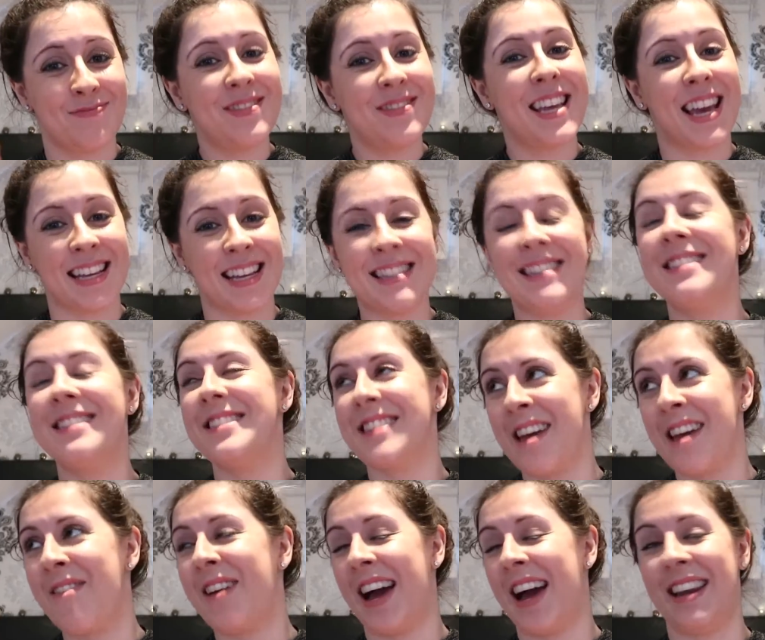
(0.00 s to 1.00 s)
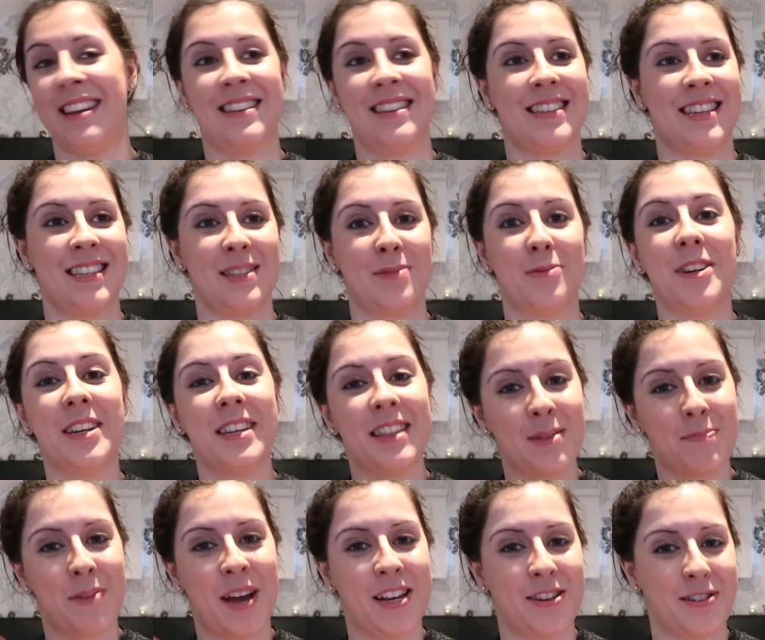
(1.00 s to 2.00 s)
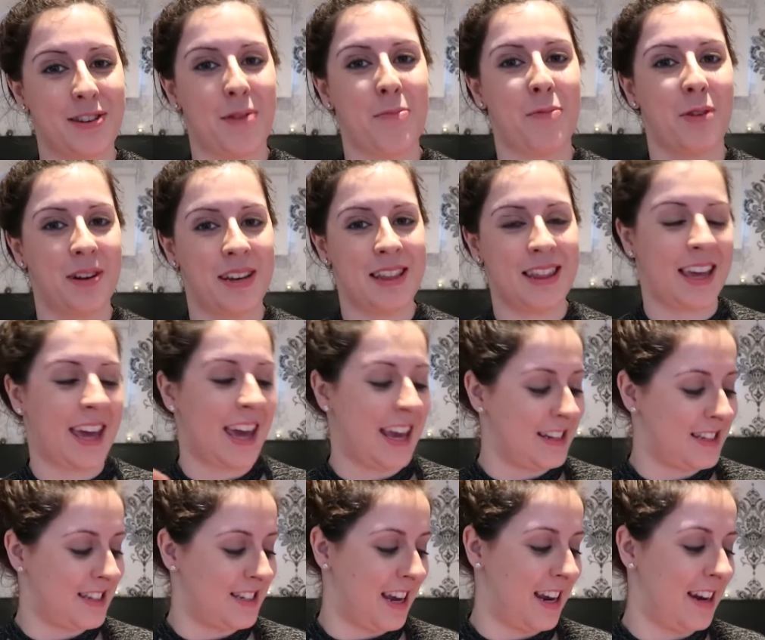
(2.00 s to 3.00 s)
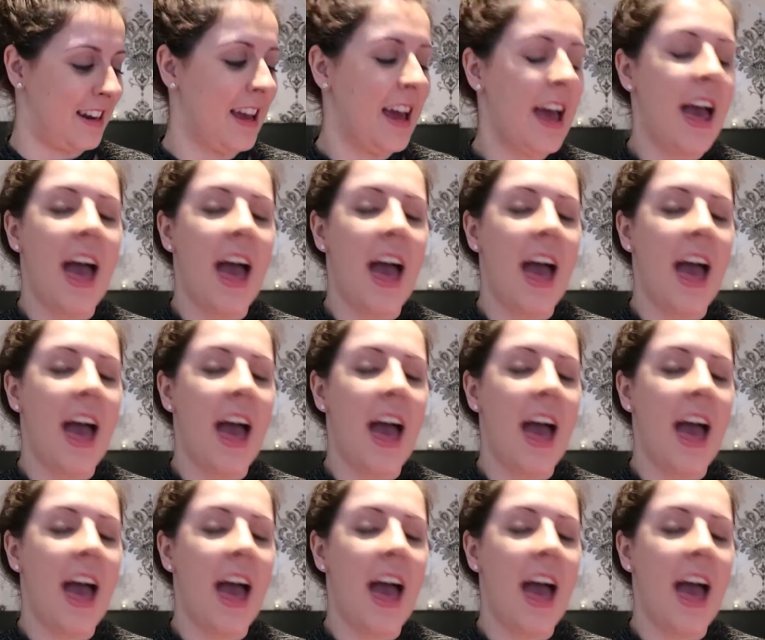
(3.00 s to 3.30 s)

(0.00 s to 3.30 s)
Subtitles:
yes, 2 calendars, one in the bedroom, one in the kitchen,